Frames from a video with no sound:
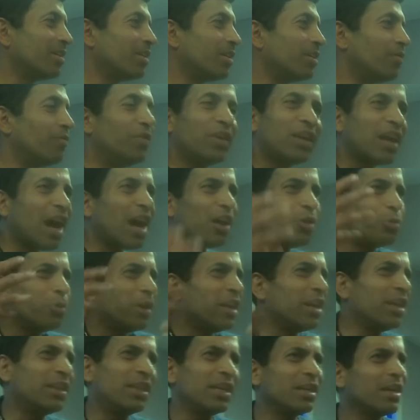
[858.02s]
We can't do
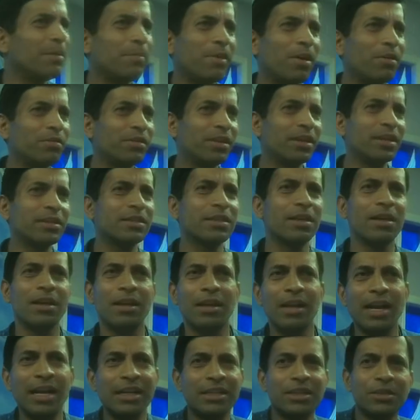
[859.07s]
anything about this.
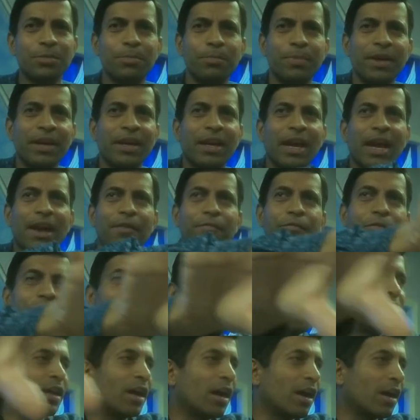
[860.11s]
Let's make
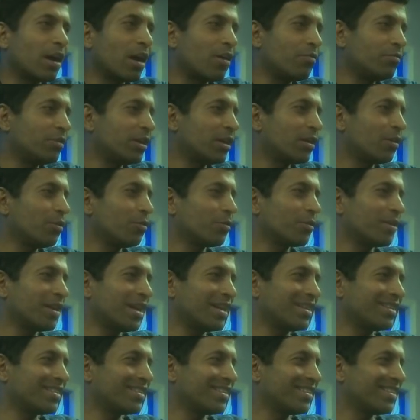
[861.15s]
everything around it look
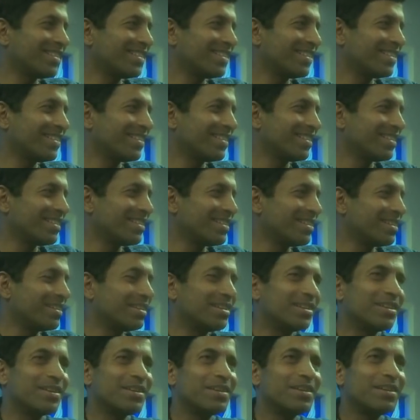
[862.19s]
nice.
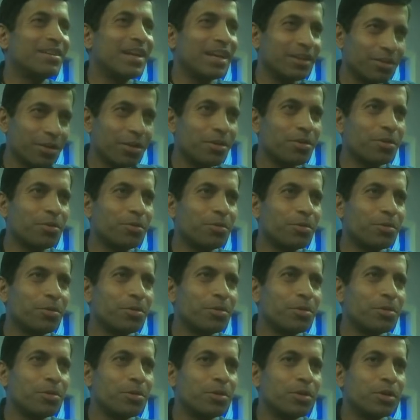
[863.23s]
Yes or no?
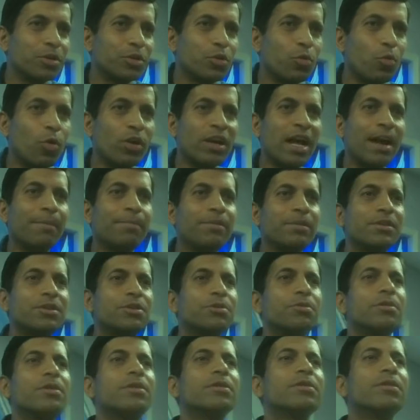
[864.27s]
So what happens
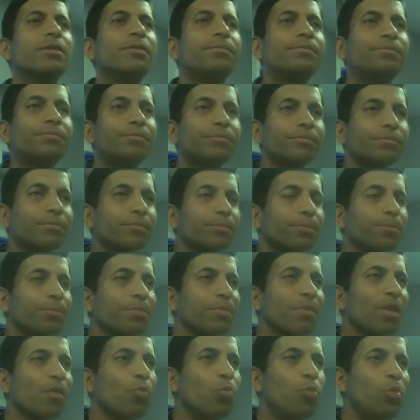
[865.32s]
to us?
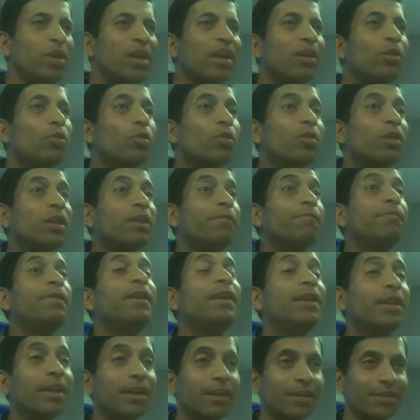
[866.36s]
We look
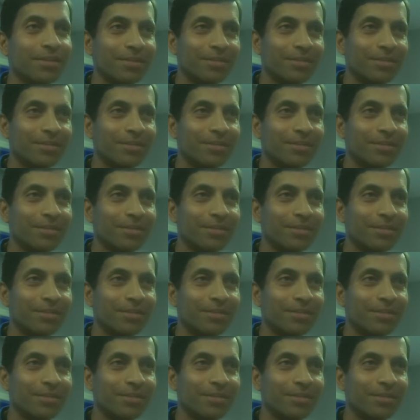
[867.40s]
defeated.